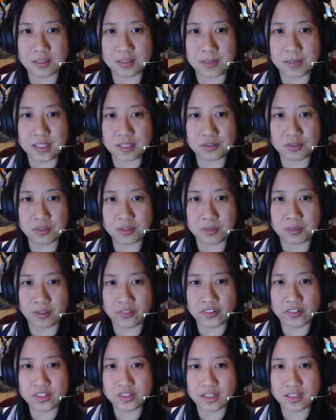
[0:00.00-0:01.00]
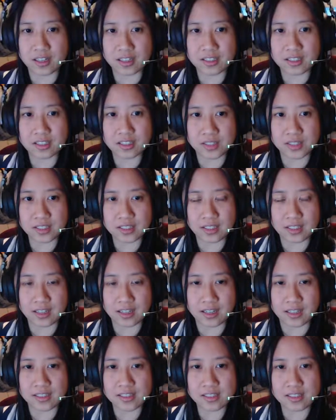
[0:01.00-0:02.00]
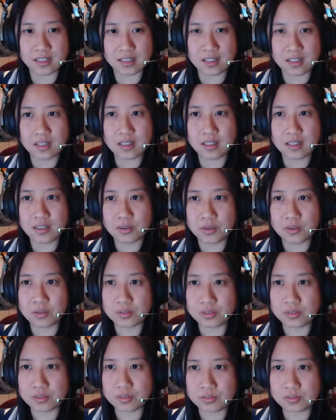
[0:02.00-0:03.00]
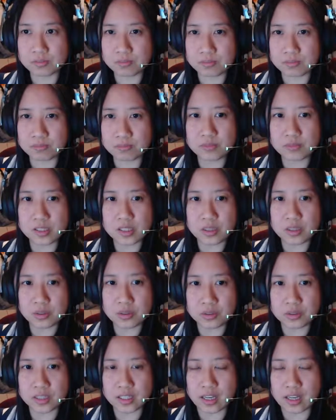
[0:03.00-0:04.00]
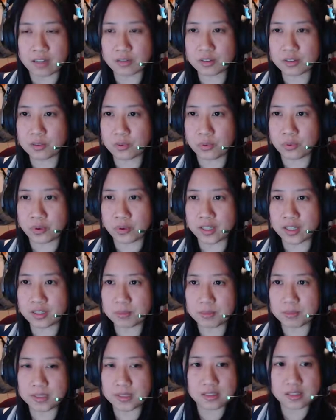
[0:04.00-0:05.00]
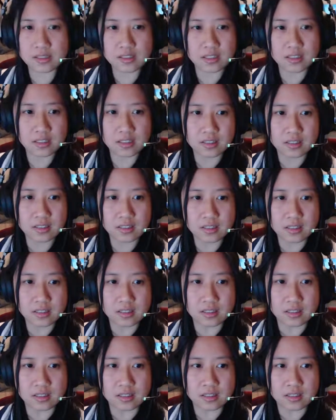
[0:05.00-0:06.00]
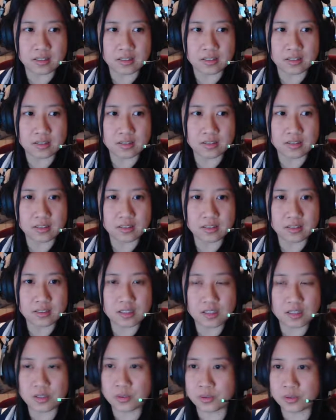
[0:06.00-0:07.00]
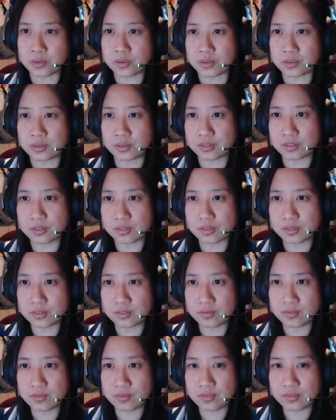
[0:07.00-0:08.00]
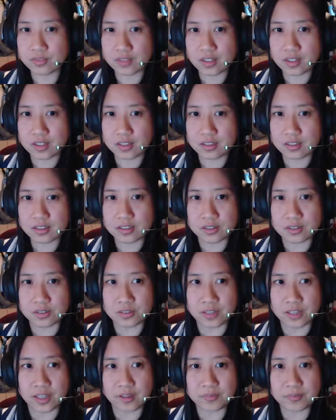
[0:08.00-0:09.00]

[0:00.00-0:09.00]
few months, activity has slowed down quite a bit. So yeah.